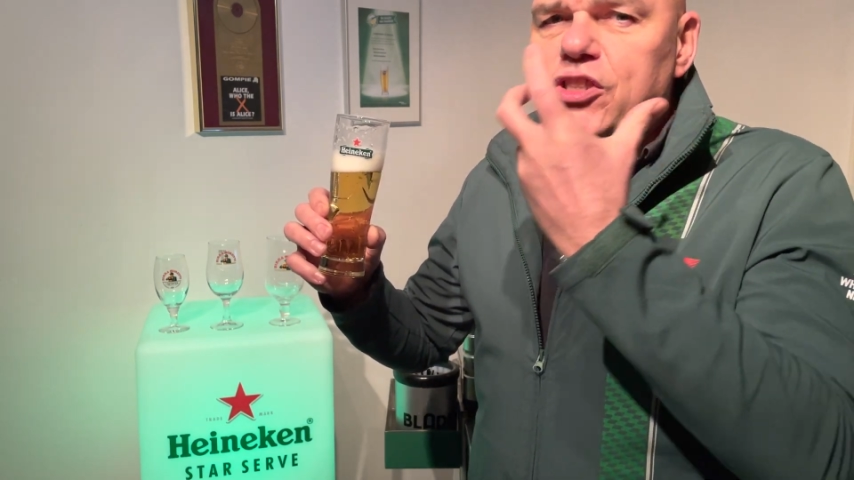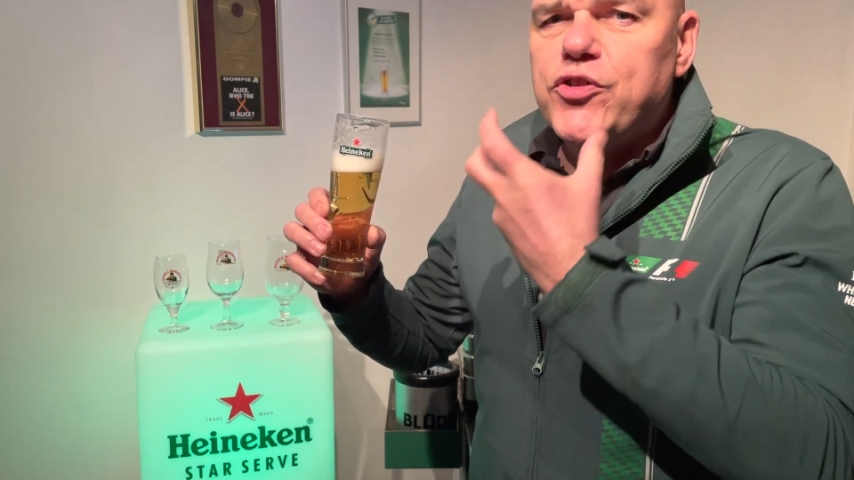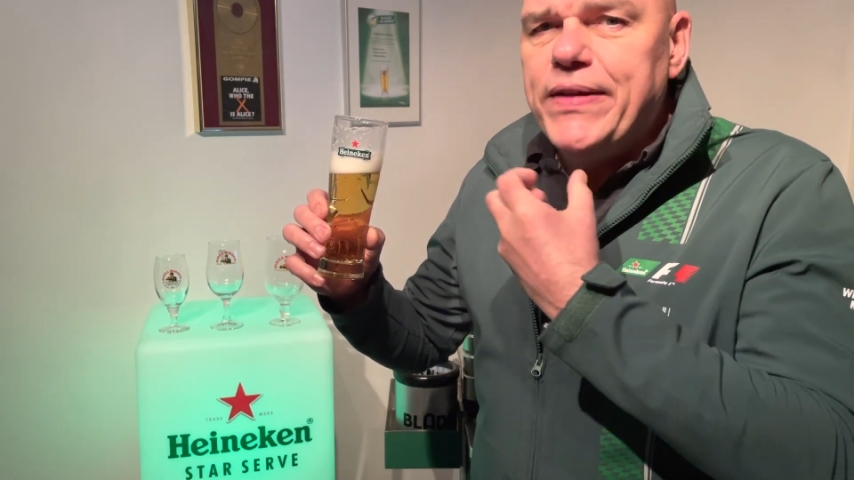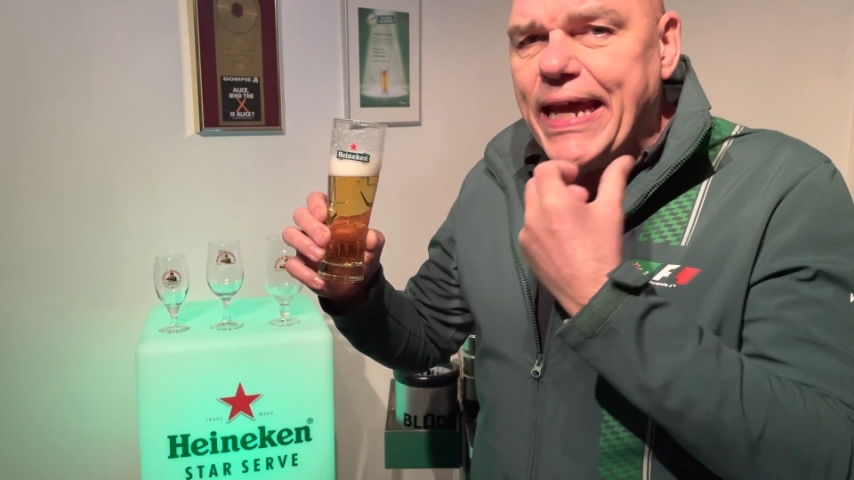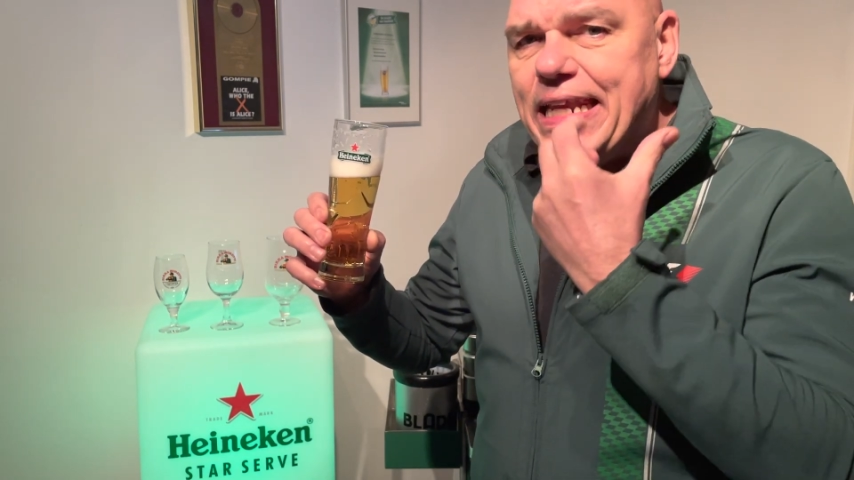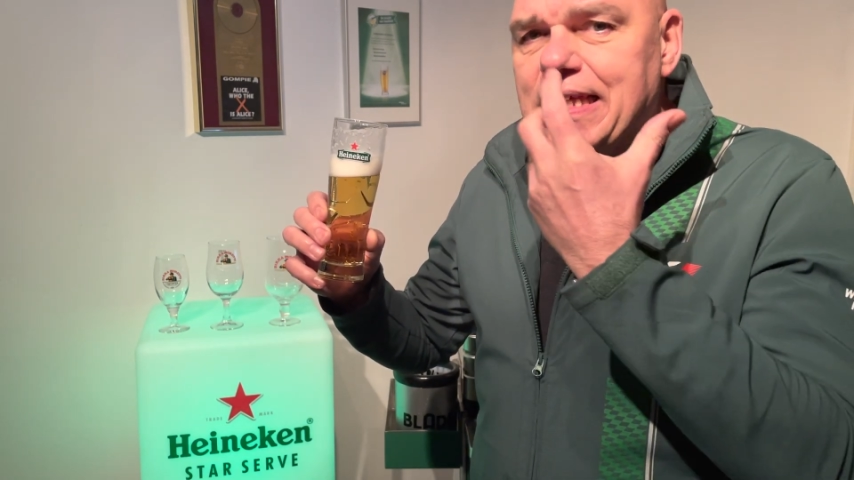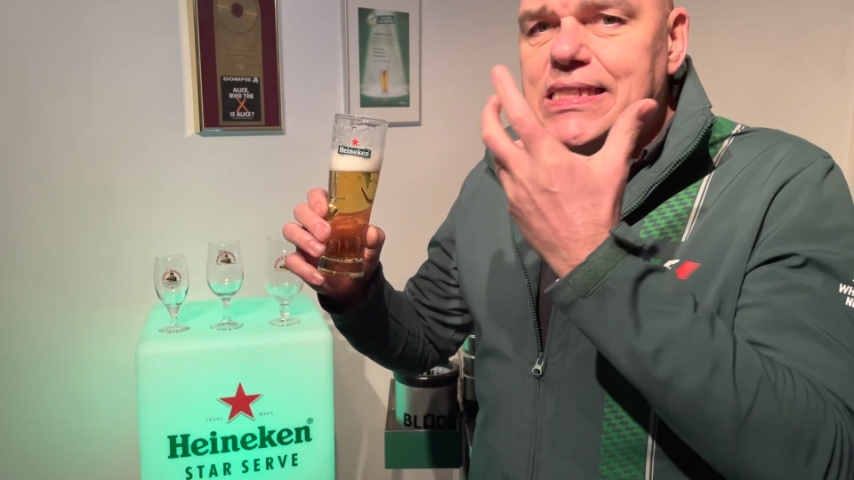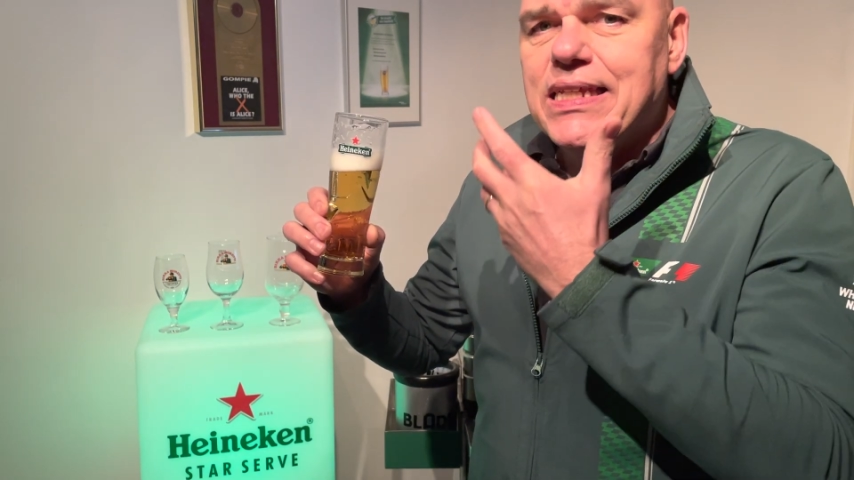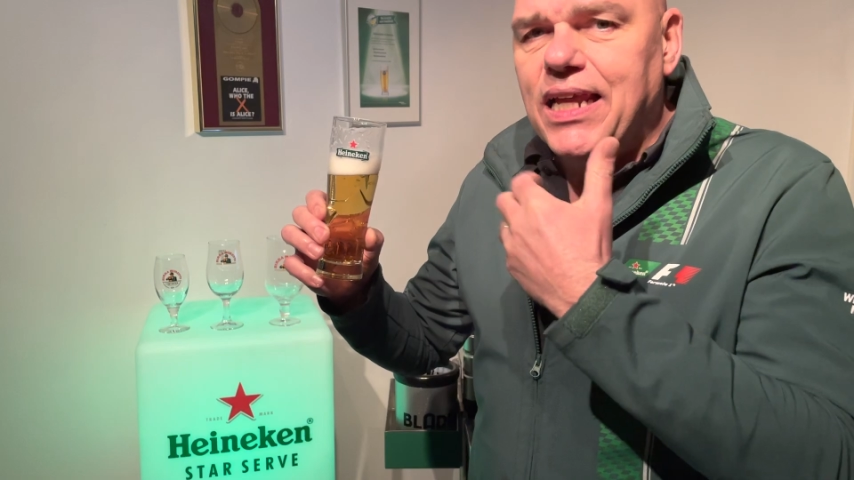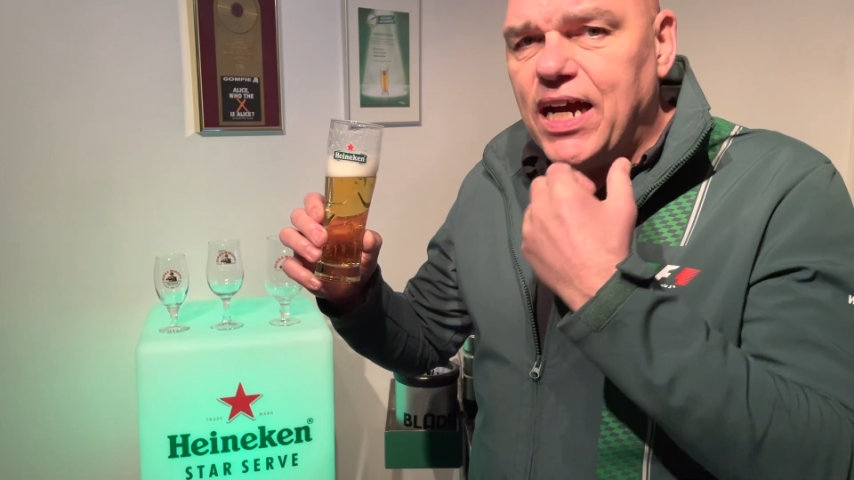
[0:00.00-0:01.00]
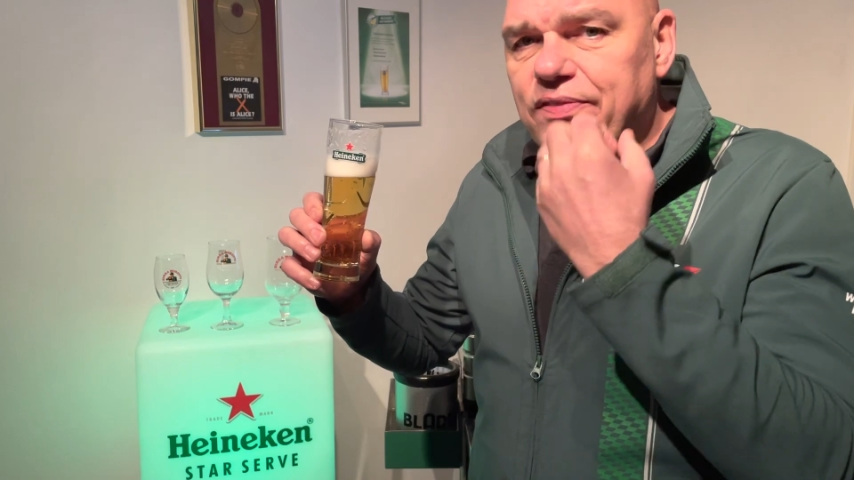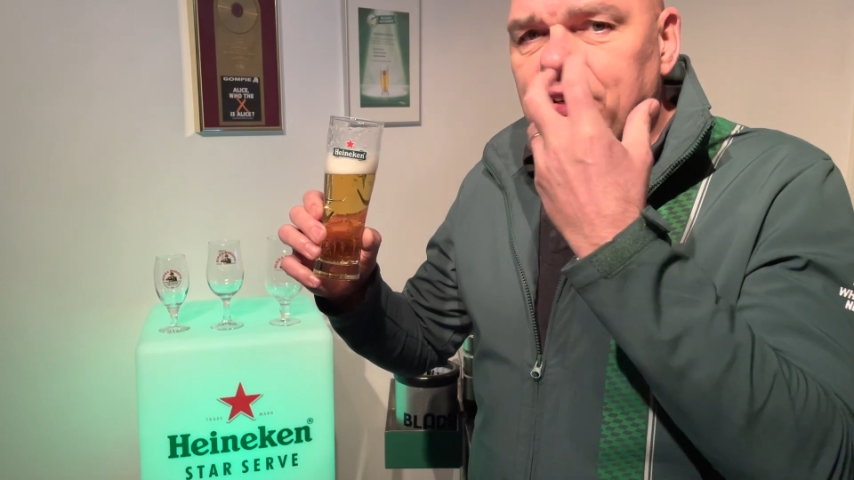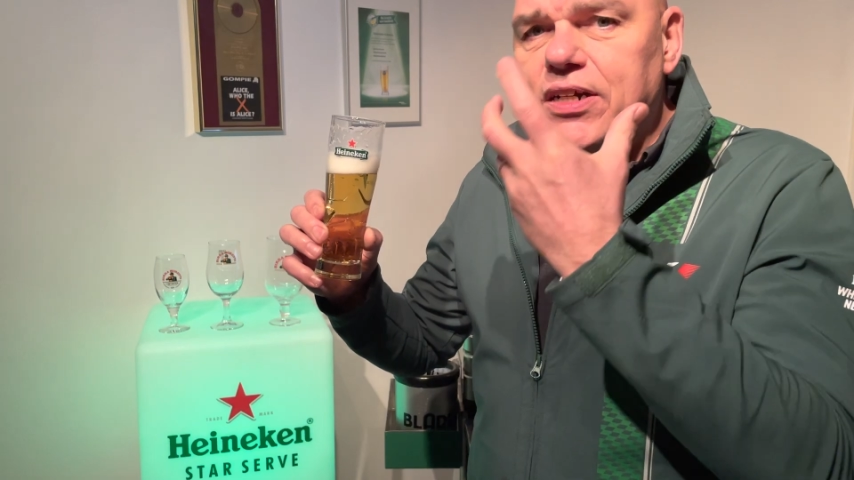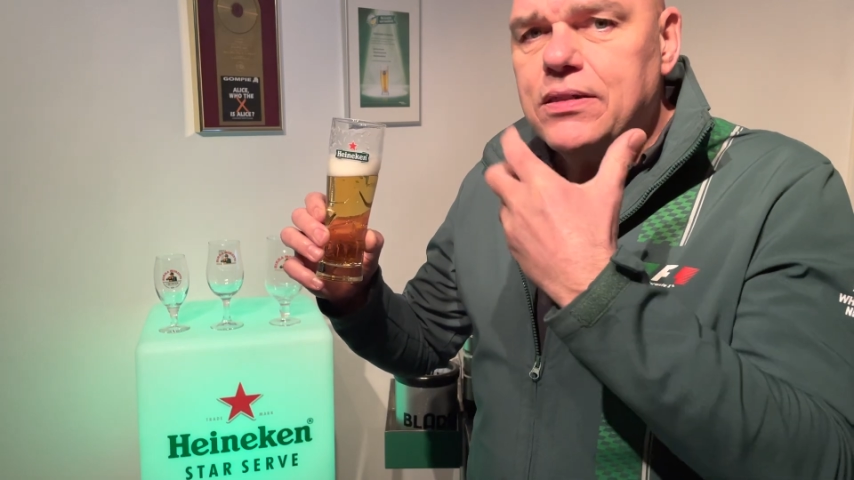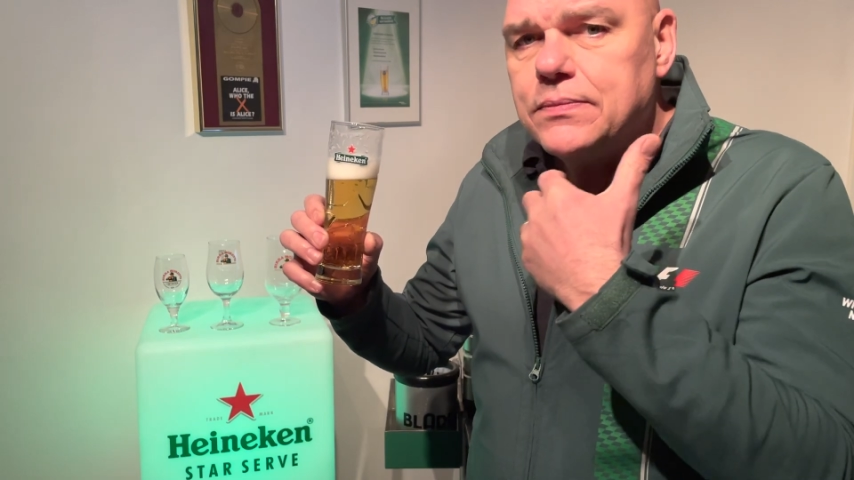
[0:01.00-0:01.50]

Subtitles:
creating saliva